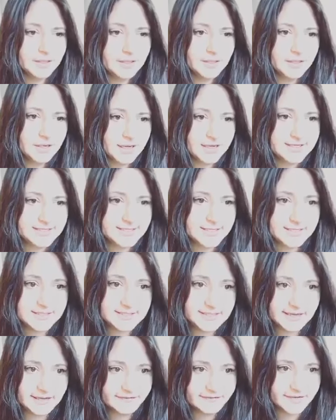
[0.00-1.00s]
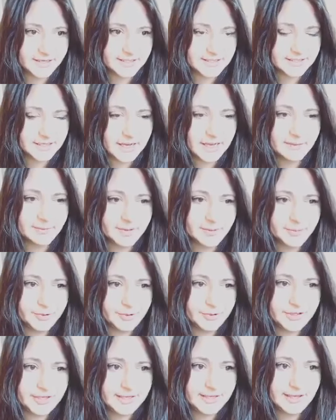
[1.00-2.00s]
I said, David, I'm a
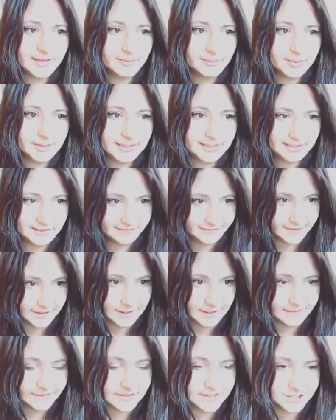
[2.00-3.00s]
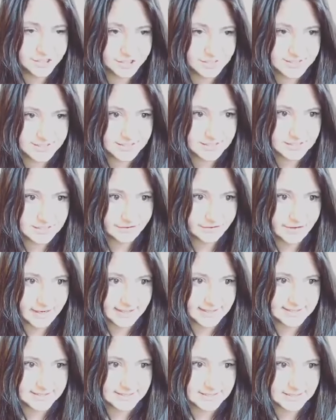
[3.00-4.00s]
born again believer in Jesus
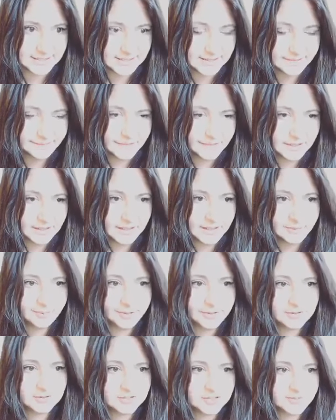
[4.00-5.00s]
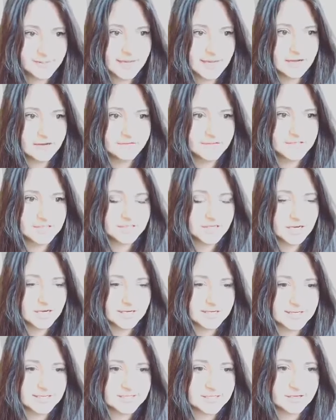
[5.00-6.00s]
Christ. He pulled me out of the
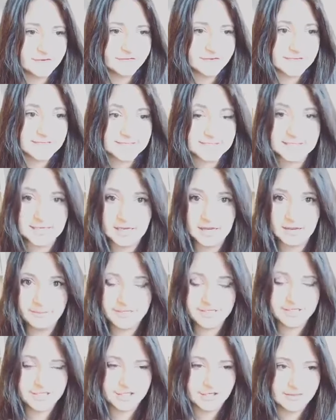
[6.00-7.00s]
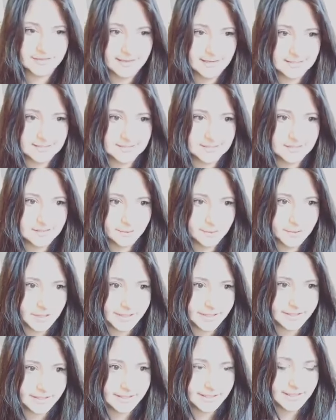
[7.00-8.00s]
darkness of Islam in
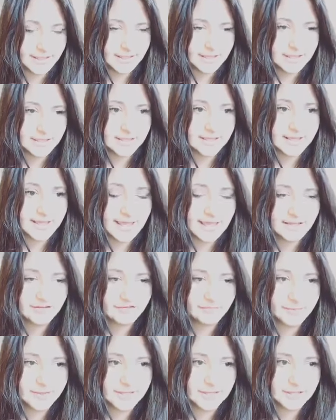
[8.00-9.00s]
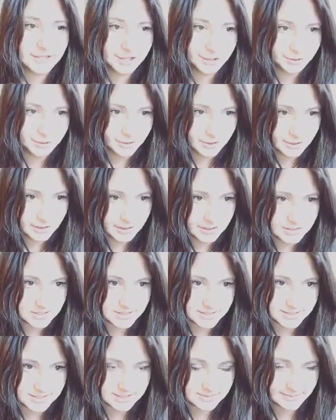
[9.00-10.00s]
2001. He gave me a new heart
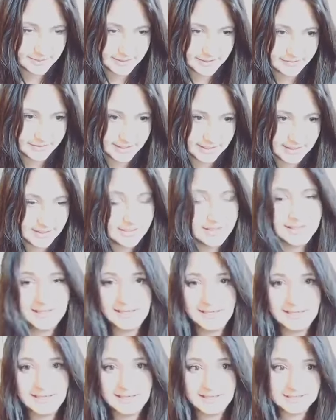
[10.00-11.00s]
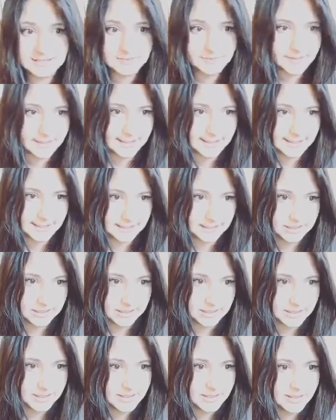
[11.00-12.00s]
and spirit. He is my
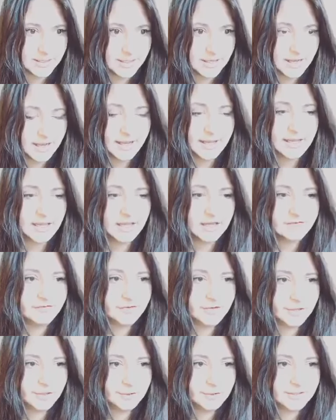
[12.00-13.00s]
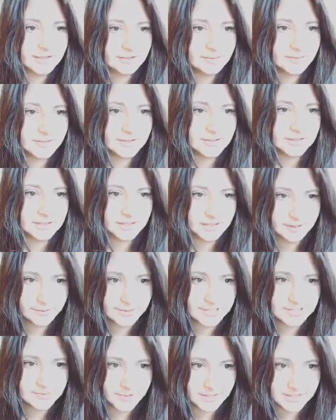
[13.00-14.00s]
King. I have known him in the
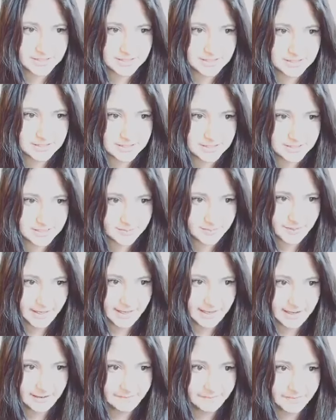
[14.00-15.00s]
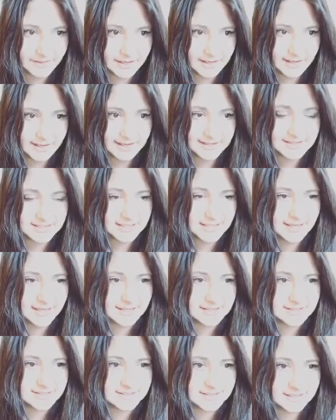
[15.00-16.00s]
lowest pits of despair, and he
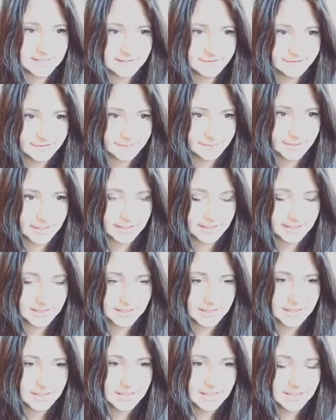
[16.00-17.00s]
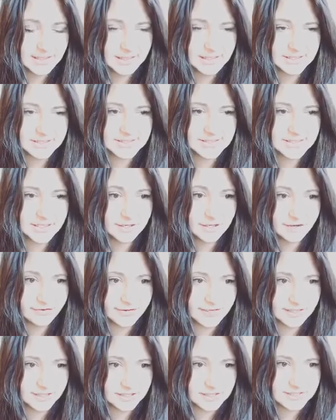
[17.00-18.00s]
has delivered me. He is so
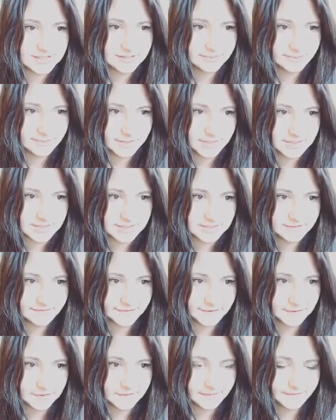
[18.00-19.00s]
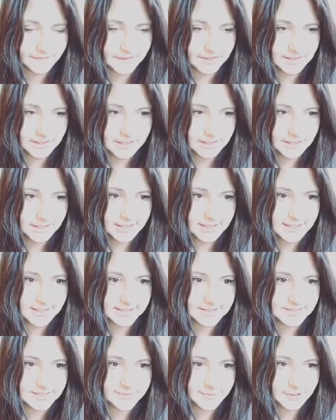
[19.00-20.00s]
gracious and merciful. He
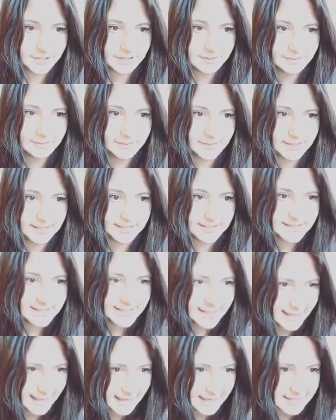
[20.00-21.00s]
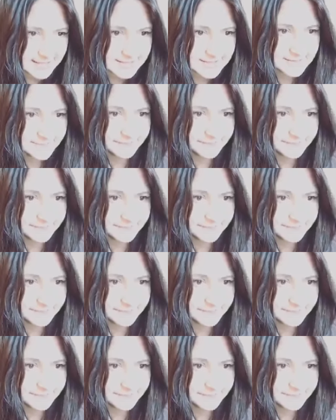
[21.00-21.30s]
has put a, he has